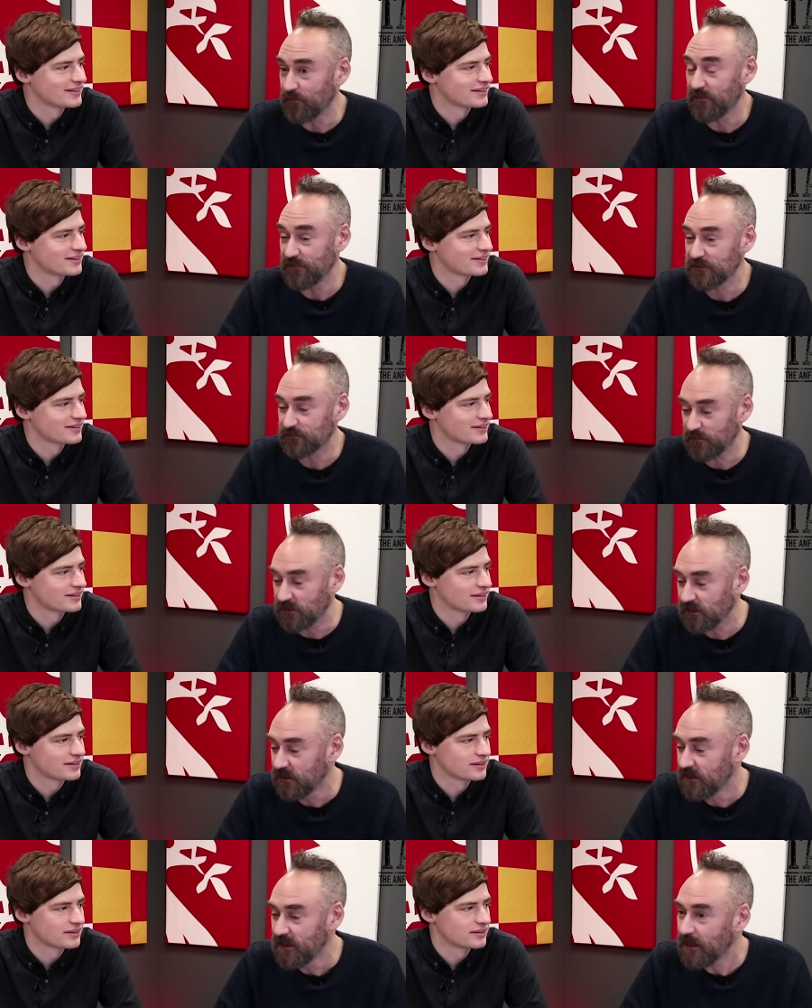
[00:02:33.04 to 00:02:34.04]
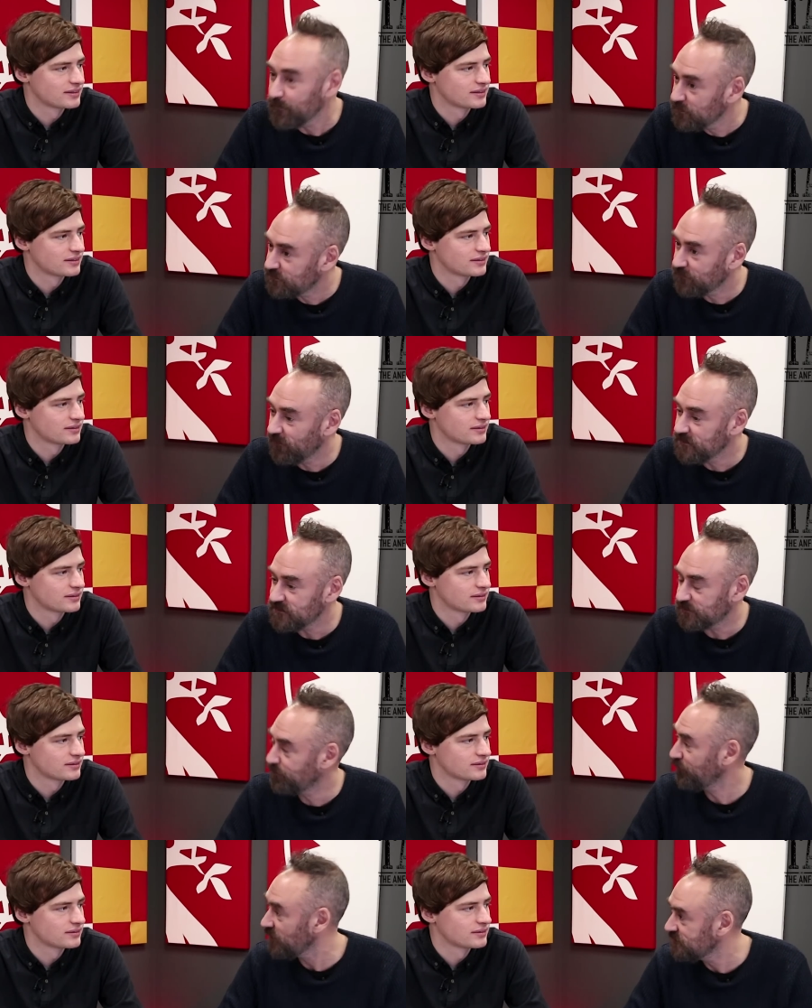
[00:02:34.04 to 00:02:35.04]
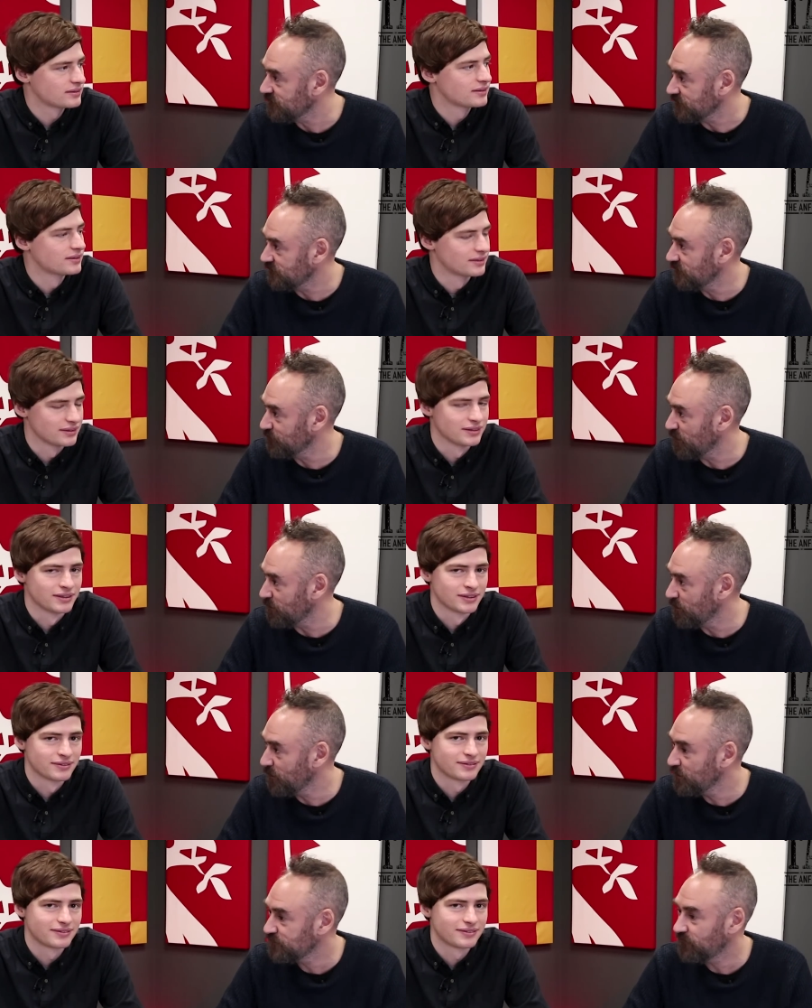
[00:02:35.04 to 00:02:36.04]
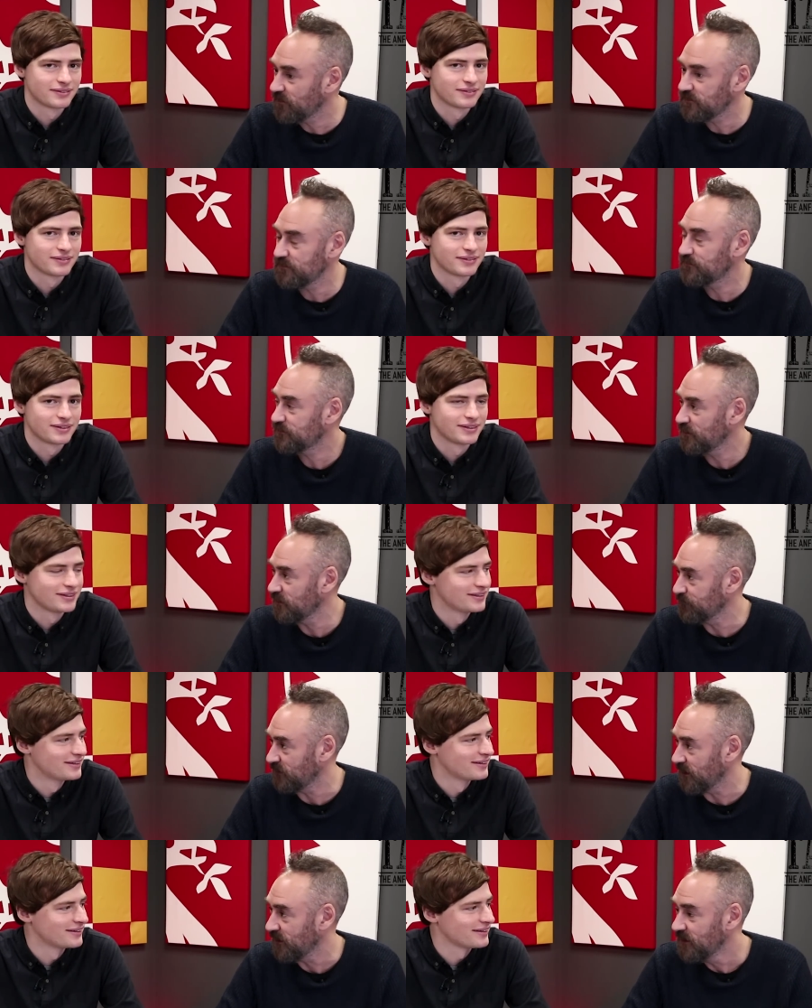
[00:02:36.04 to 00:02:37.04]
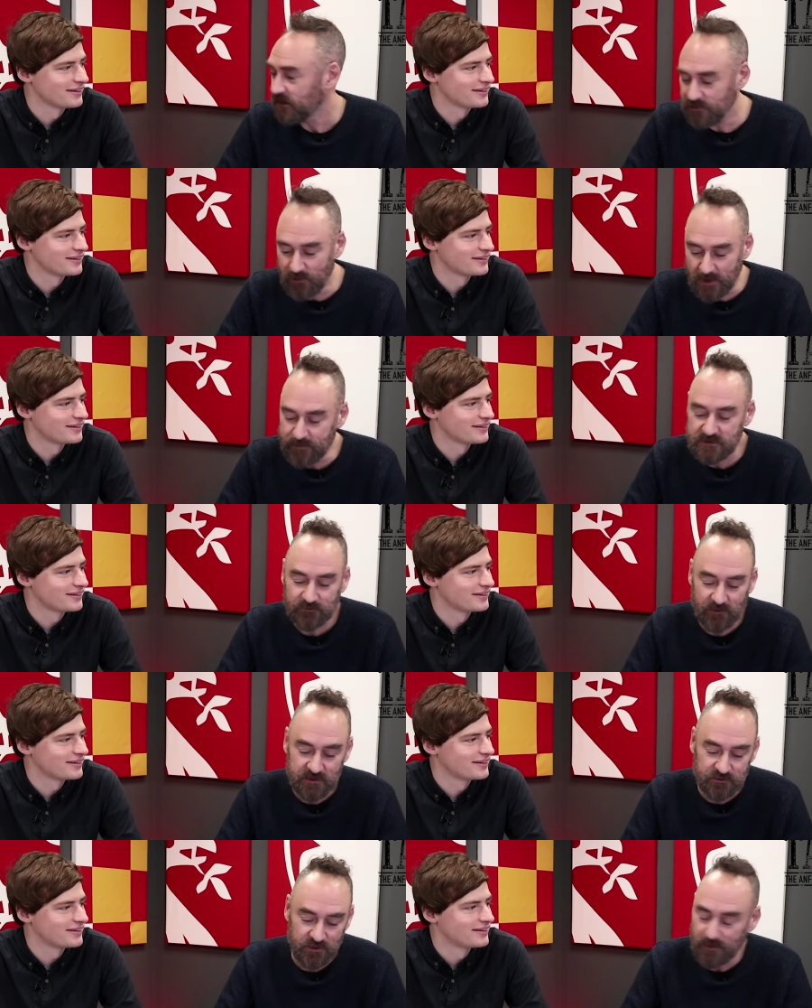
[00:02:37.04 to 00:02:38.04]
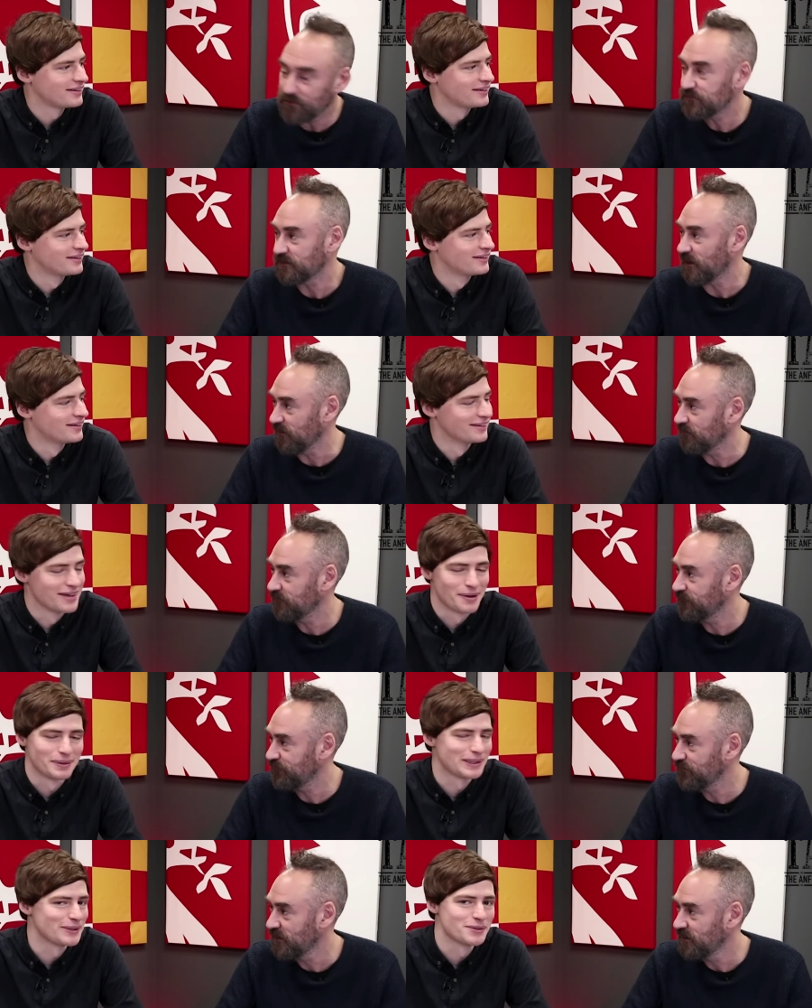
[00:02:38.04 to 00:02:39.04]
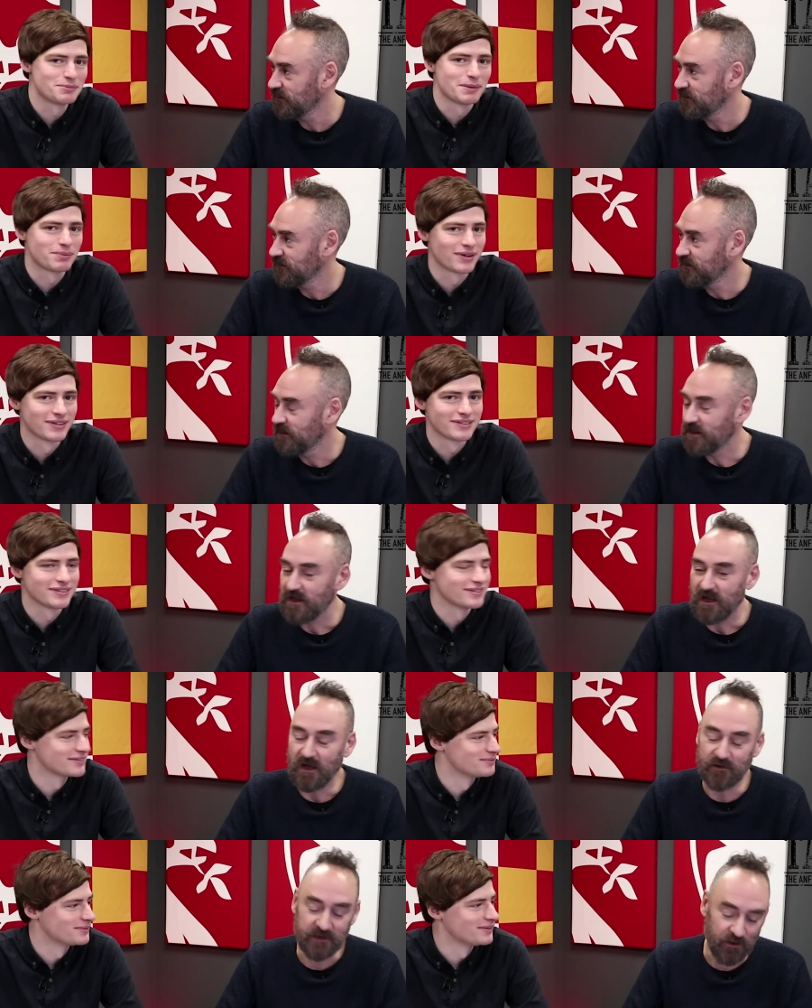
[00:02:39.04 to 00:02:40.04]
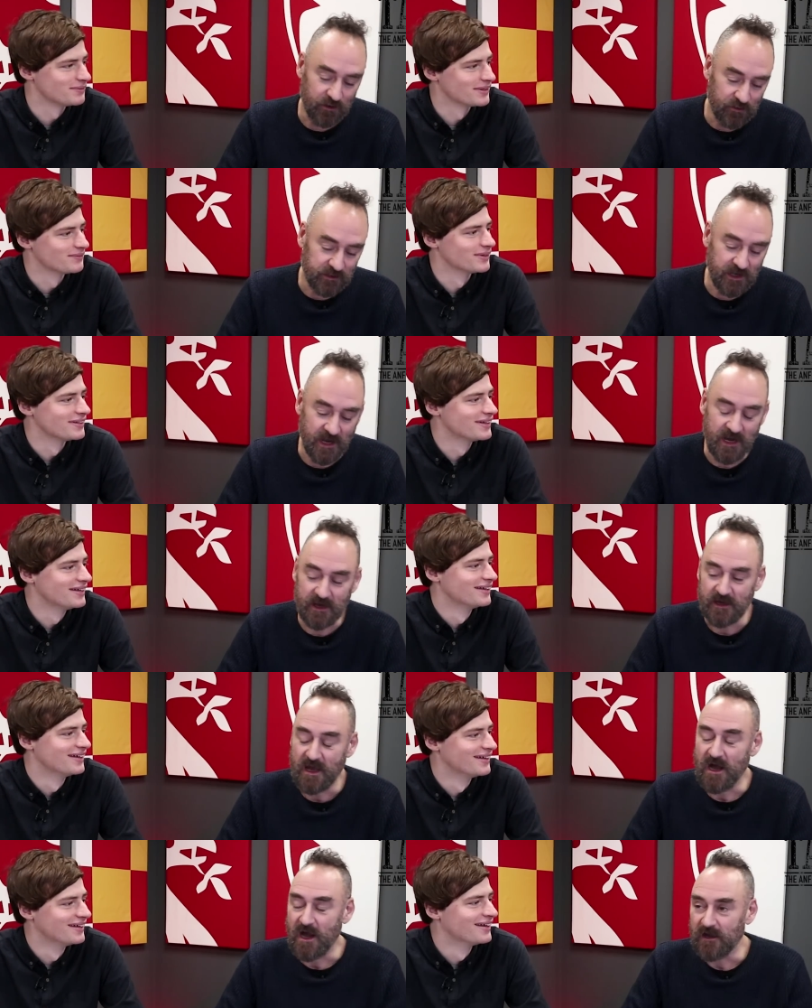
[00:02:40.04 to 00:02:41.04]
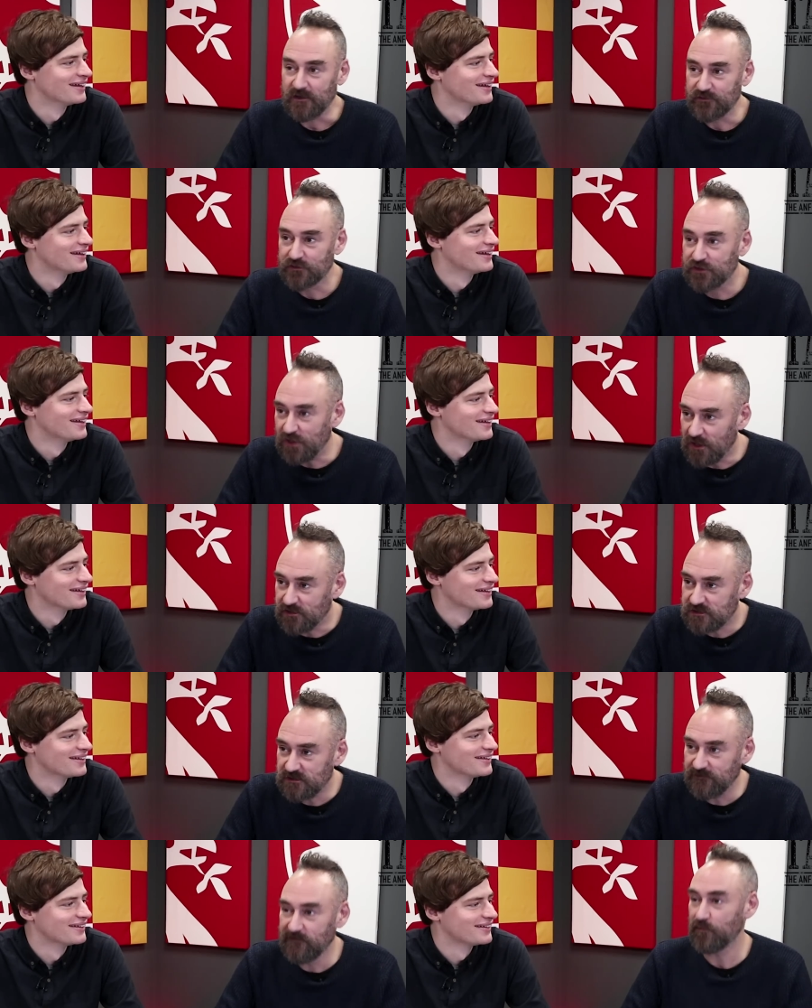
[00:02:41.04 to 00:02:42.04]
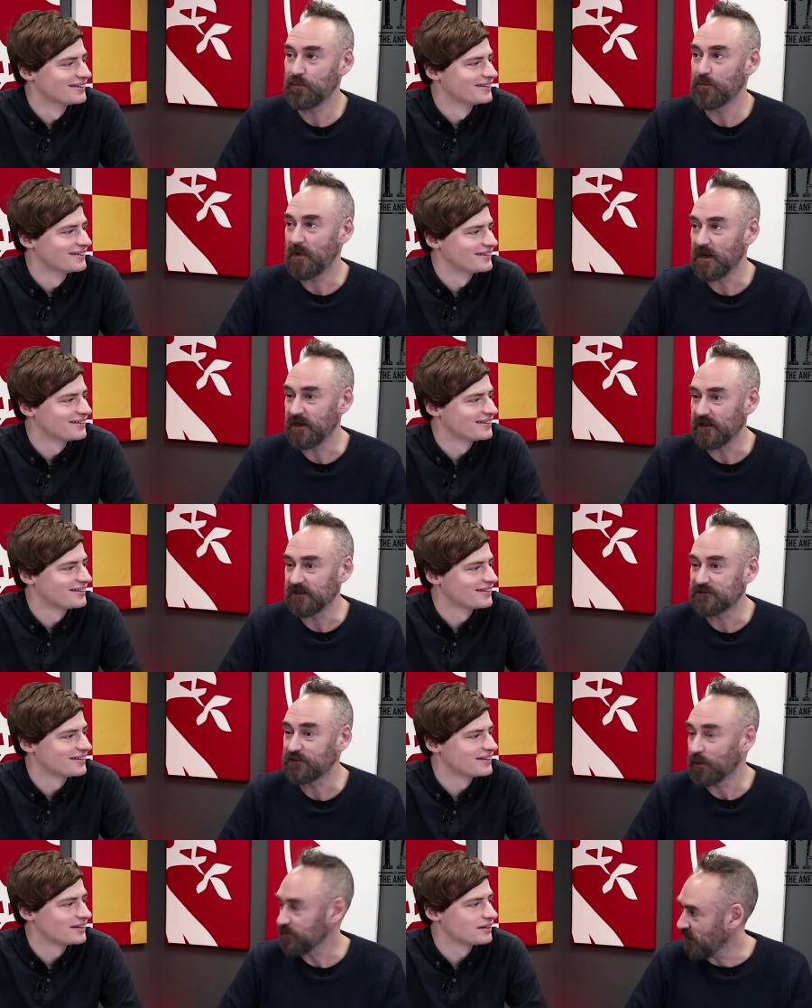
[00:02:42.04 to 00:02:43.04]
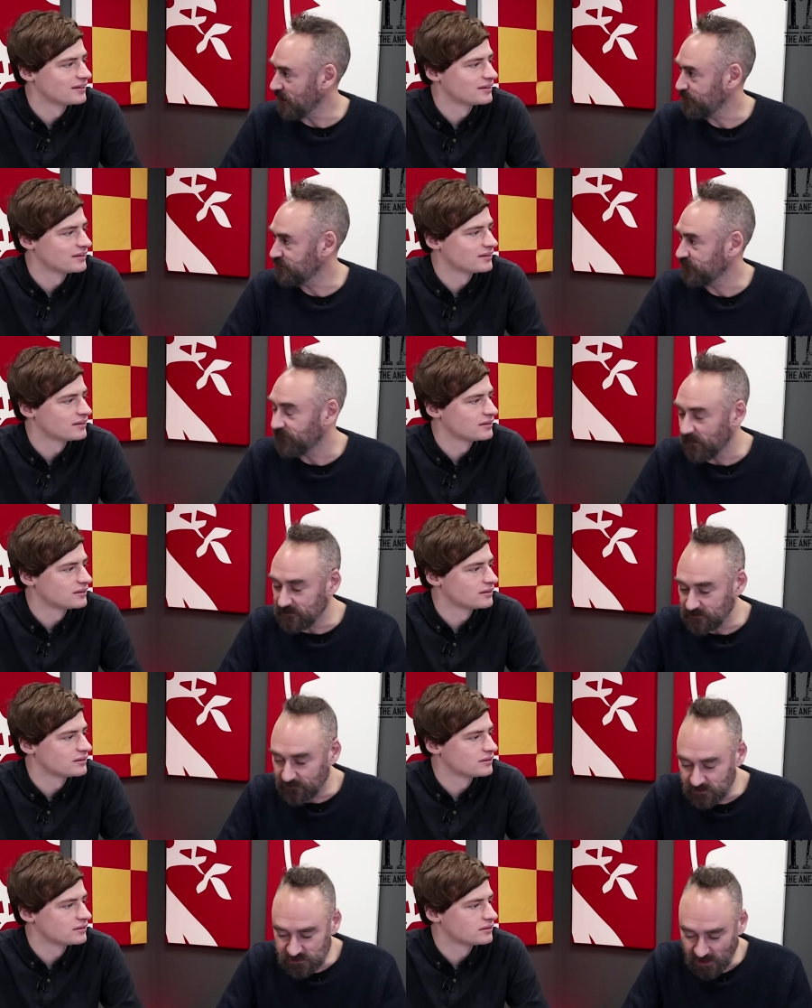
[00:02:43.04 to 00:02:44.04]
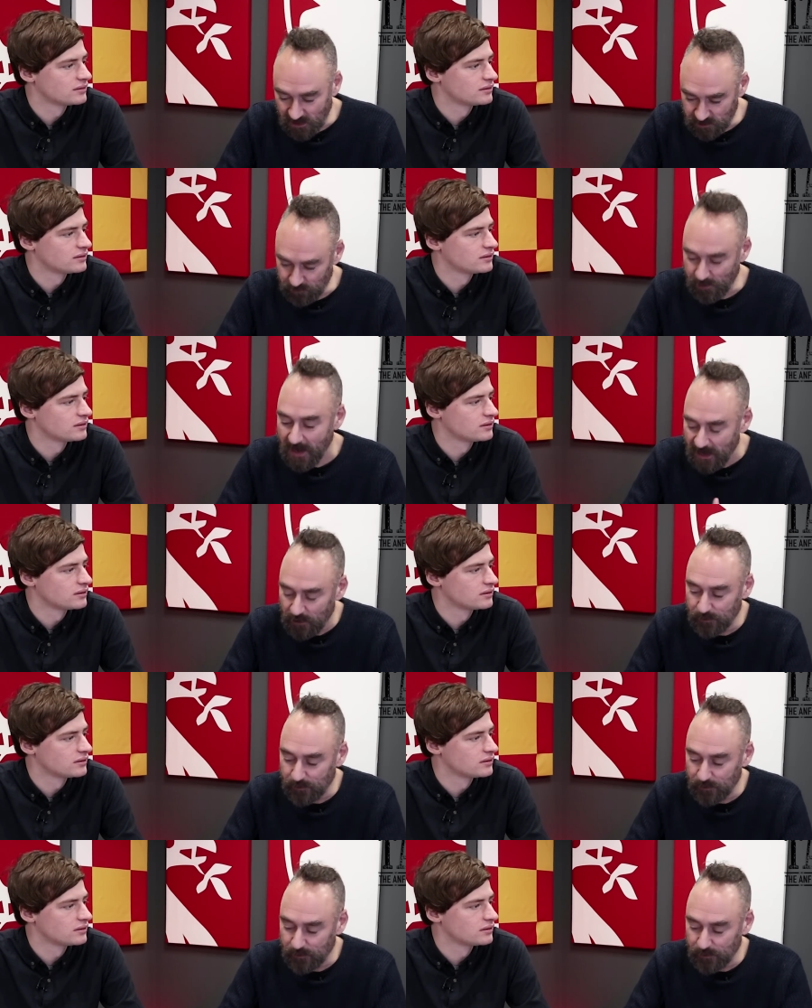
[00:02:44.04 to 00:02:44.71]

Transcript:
Speaker 1: He's on the one this week. And we used to rate it as Prices, didn't we? Yeah. But Mo's rather usurped that. Are you happy to rate on the Mo scale?
Speaker 2: No, it'll always be Prices. Okay.
Speaker 1: The chances of Liverpool buying a stopgap defender this January,